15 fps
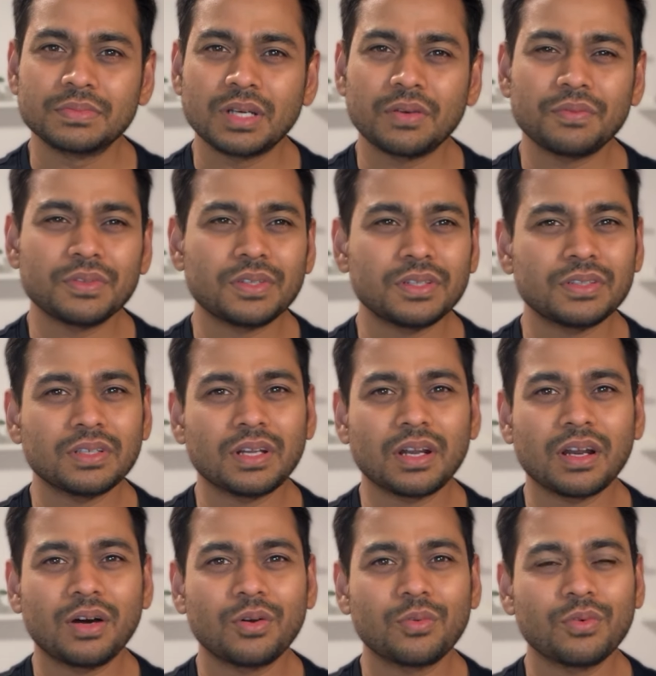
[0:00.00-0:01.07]

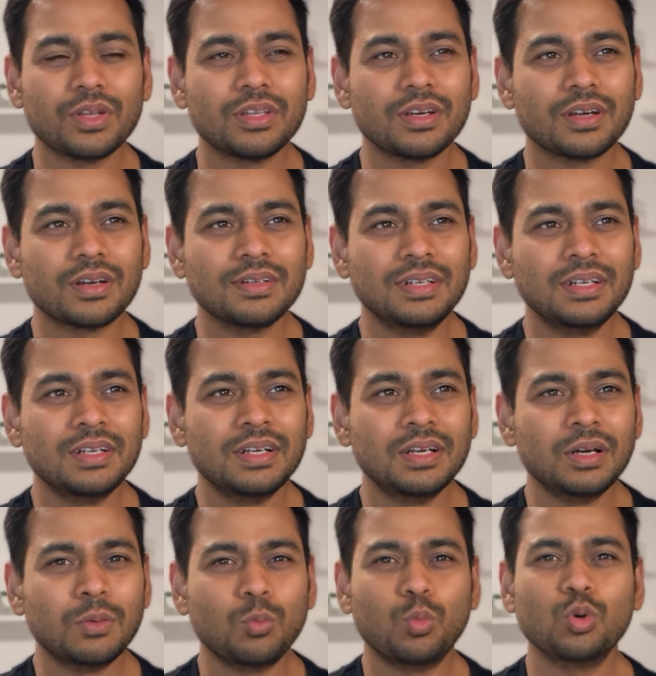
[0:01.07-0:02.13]
around whether
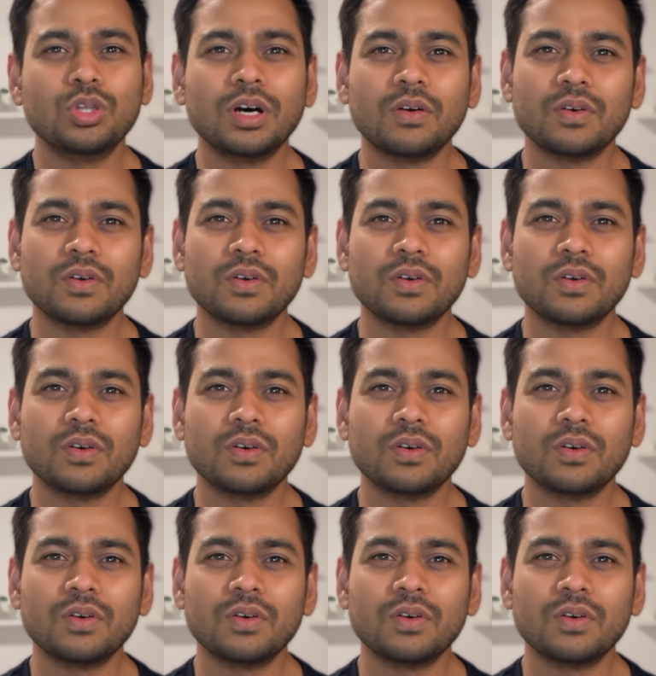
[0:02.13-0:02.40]
Buddha